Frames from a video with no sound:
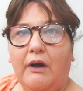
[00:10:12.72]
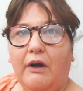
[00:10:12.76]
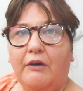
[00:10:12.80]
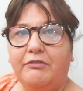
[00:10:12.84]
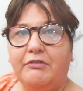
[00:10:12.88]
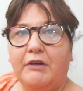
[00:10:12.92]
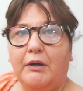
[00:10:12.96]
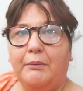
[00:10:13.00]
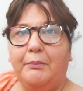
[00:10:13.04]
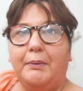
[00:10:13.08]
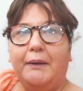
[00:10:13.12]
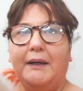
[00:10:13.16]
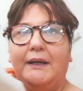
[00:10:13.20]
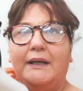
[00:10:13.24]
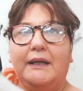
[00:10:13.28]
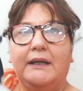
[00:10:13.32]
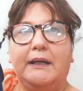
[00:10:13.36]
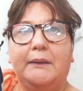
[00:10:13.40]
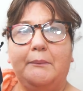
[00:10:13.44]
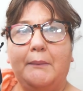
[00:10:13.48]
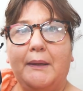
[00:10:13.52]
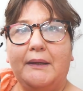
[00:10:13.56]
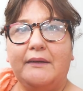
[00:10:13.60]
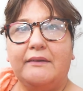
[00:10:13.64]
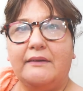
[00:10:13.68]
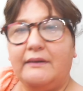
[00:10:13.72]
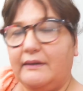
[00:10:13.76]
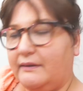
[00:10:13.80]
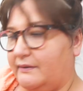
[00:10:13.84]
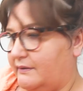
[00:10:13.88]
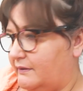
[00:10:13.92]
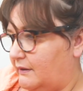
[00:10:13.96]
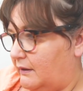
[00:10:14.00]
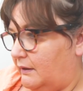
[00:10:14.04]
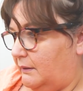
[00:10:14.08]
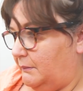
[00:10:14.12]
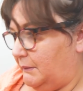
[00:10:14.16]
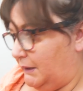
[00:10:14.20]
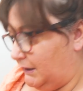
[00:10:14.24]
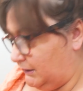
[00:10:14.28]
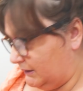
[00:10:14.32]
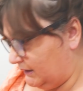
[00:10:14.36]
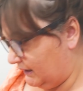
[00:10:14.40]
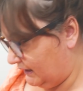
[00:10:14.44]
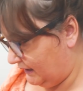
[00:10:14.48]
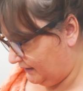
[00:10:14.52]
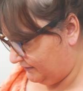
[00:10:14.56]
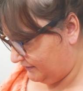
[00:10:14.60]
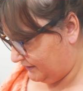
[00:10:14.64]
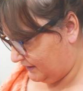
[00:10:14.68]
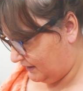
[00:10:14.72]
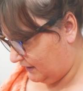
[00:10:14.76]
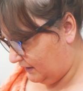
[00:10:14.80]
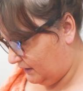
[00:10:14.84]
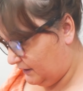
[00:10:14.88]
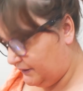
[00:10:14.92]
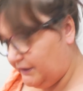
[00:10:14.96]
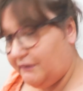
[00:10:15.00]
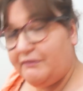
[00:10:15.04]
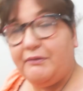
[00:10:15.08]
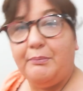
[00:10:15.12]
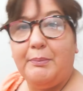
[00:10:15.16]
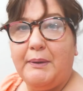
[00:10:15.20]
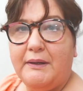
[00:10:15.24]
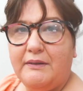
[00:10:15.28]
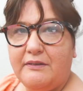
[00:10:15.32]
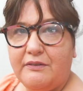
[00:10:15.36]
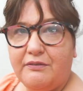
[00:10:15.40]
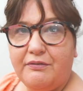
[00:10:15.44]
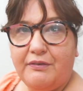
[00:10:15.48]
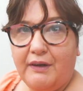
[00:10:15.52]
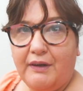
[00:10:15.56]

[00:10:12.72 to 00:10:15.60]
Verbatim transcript: I've completely messed this up. I'm going to have to cut another piece of